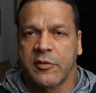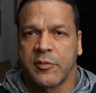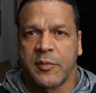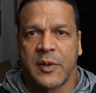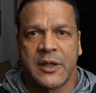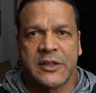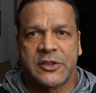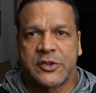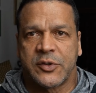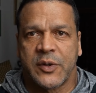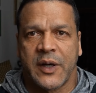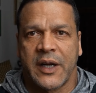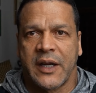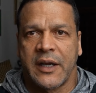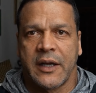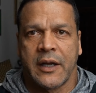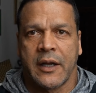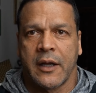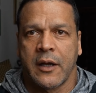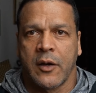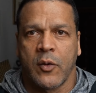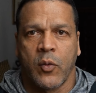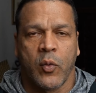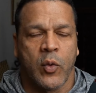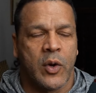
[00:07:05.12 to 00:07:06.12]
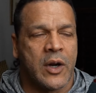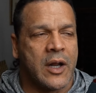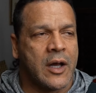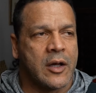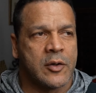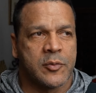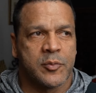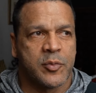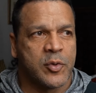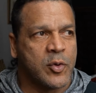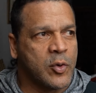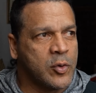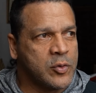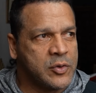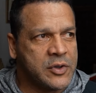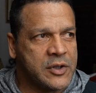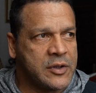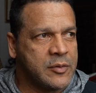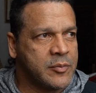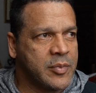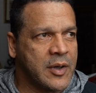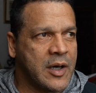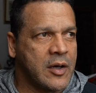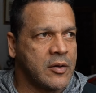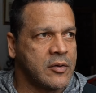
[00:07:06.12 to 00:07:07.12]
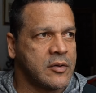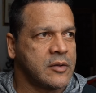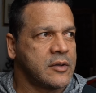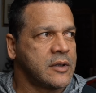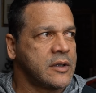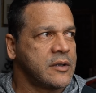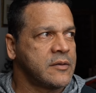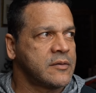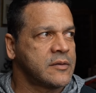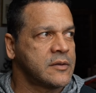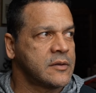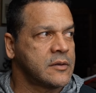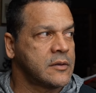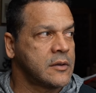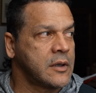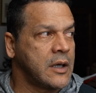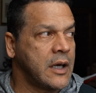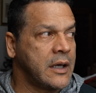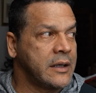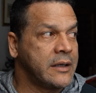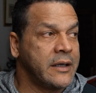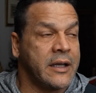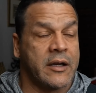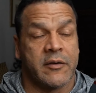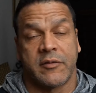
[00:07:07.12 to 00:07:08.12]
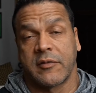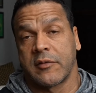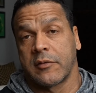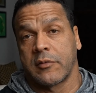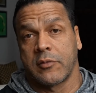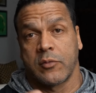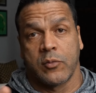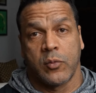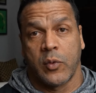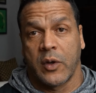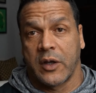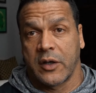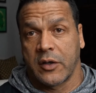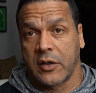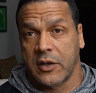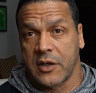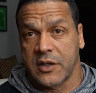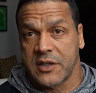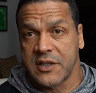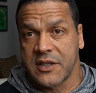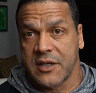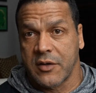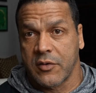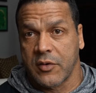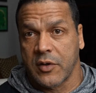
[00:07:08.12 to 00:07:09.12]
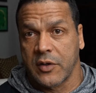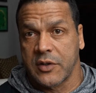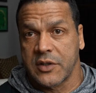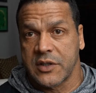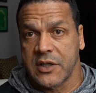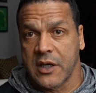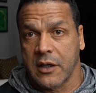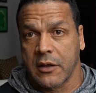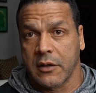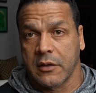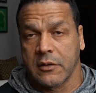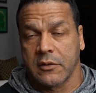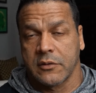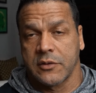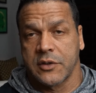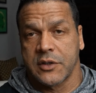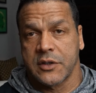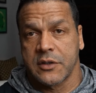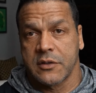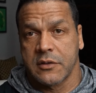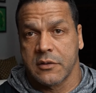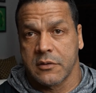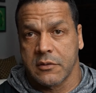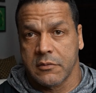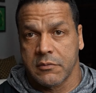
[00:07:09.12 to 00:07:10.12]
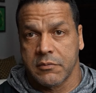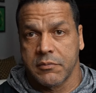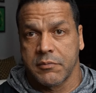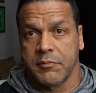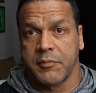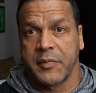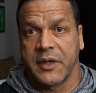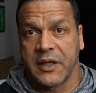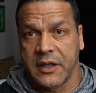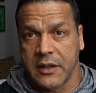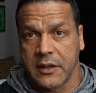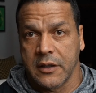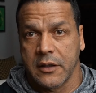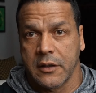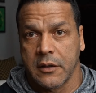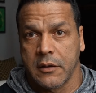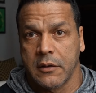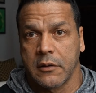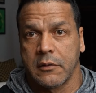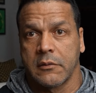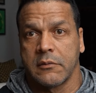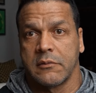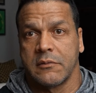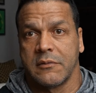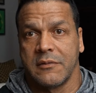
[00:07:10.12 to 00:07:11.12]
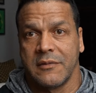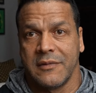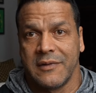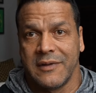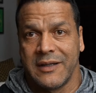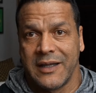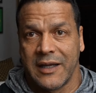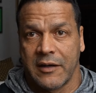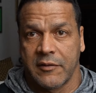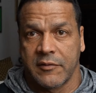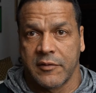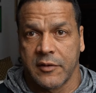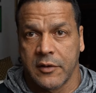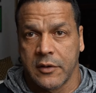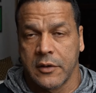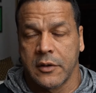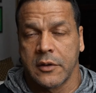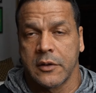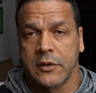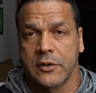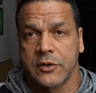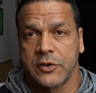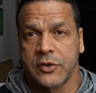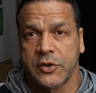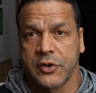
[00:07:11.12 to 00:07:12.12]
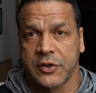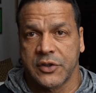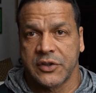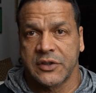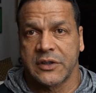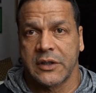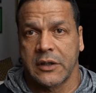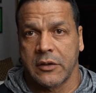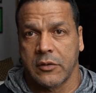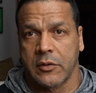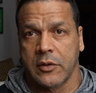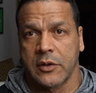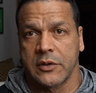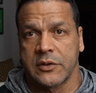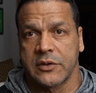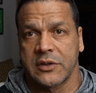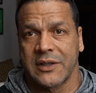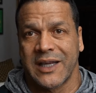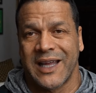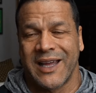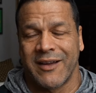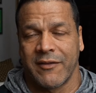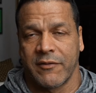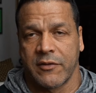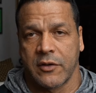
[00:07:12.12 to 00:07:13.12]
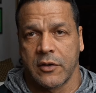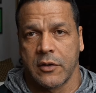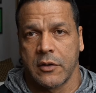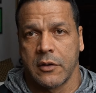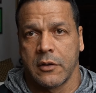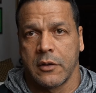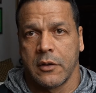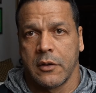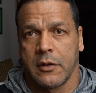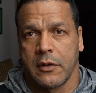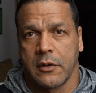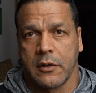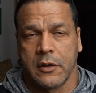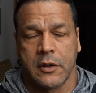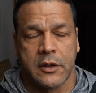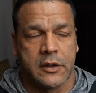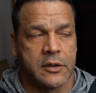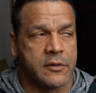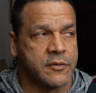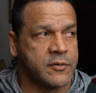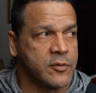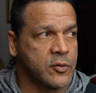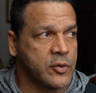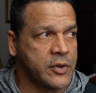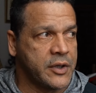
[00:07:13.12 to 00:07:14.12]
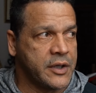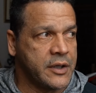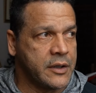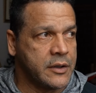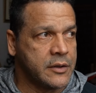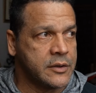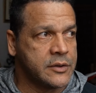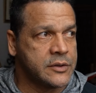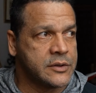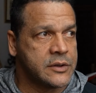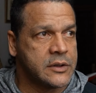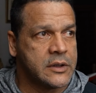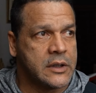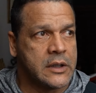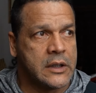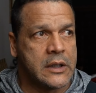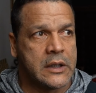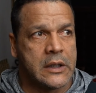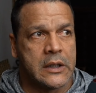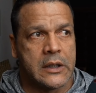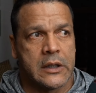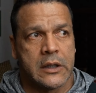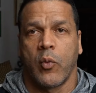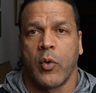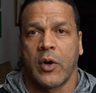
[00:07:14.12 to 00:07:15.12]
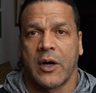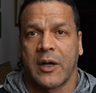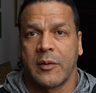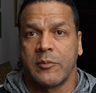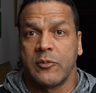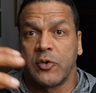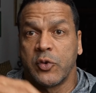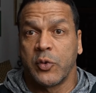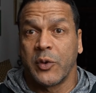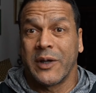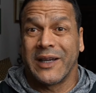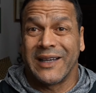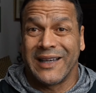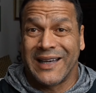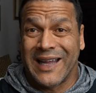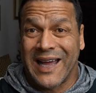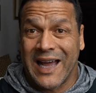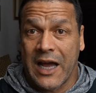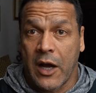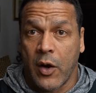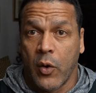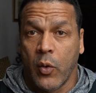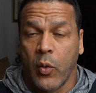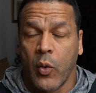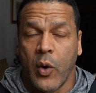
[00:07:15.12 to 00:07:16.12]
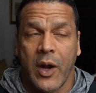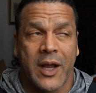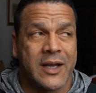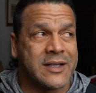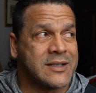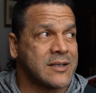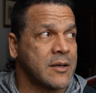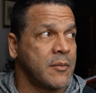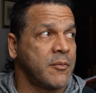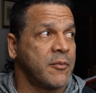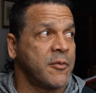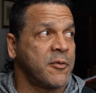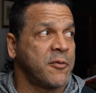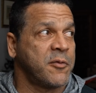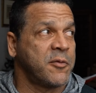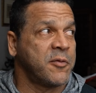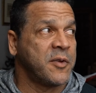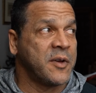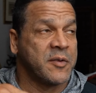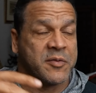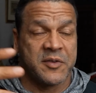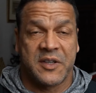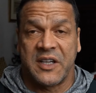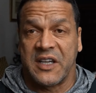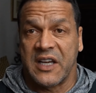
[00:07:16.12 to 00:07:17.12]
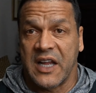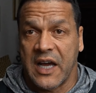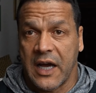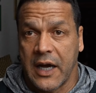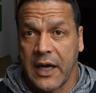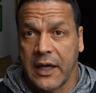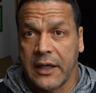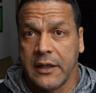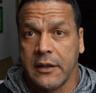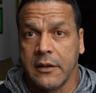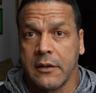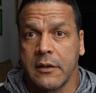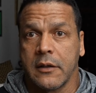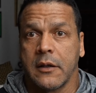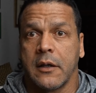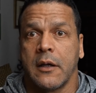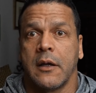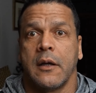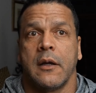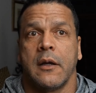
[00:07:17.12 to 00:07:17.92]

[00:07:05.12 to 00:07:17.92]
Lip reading: of my training without protein powder even. I never went on a steroid cycle, just to be clear. Never took steroids, ever, in the 40 years. What I'm doing now, as I'm 59,